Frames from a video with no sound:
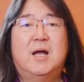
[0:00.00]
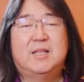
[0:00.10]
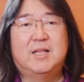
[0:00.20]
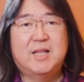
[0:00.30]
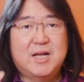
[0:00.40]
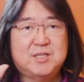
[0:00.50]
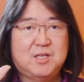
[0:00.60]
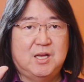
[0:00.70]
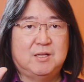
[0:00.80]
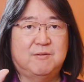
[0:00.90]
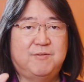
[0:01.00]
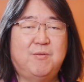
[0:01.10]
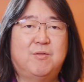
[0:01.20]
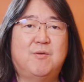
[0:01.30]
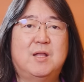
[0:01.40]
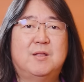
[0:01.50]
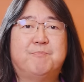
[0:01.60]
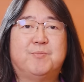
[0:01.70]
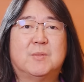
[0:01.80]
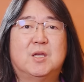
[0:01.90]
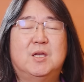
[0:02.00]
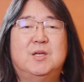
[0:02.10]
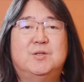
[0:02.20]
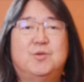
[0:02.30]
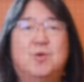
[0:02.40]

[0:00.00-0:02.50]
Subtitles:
And the last thing, the fifth one, is